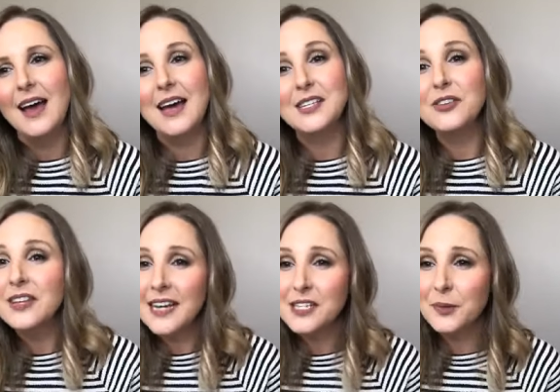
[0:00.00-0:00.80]
So the
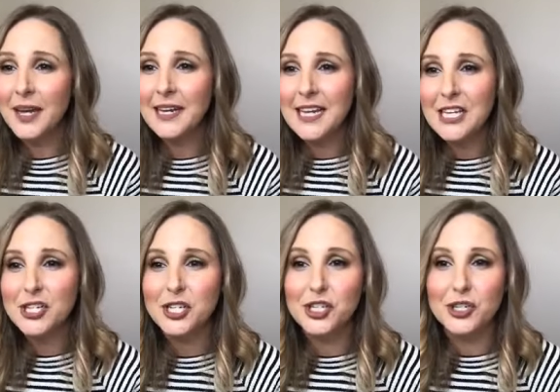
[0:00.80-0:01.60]
next one
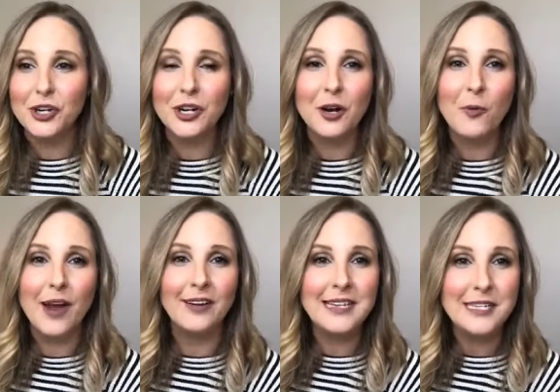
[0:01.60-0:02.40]
is Sugar
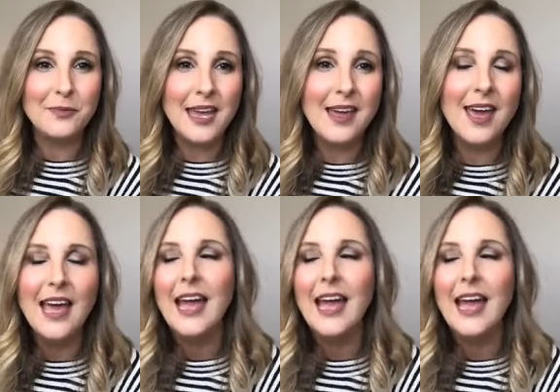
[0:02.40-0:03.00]
Awareness Week.